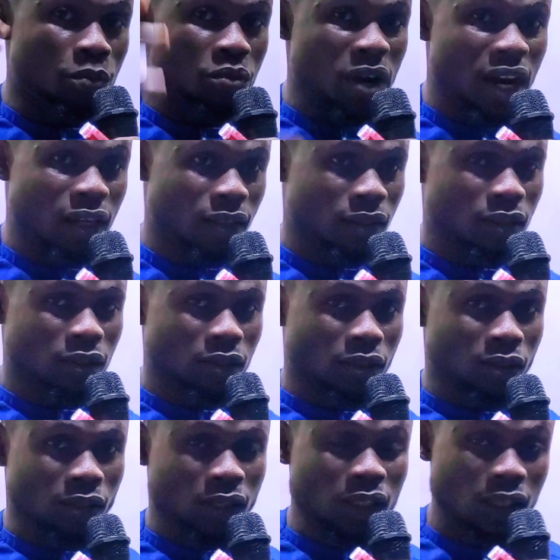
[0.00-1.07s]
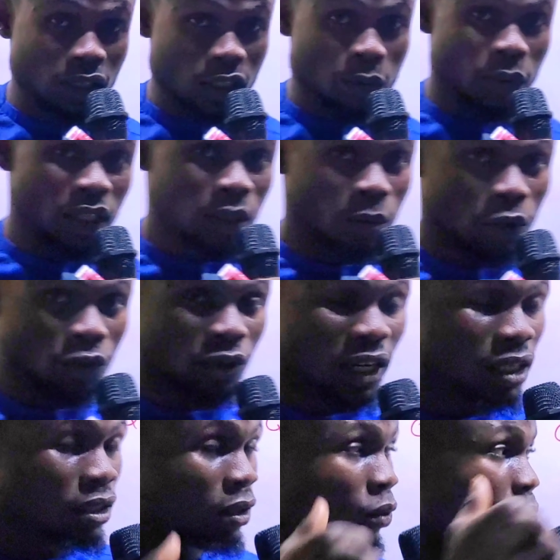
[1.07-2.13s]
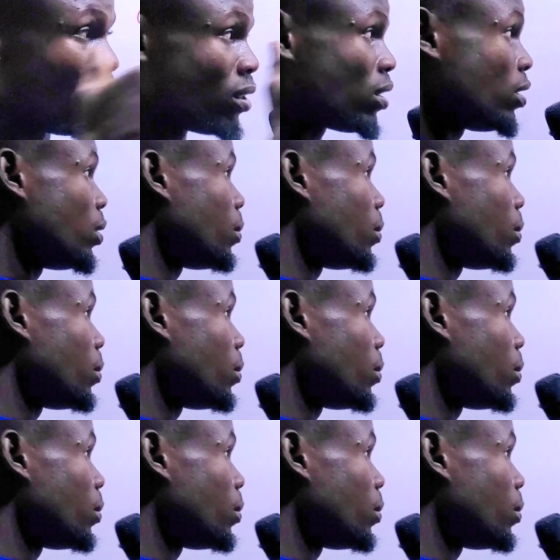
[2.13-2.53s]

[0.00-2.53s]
price. Certainly variables, right? The quantity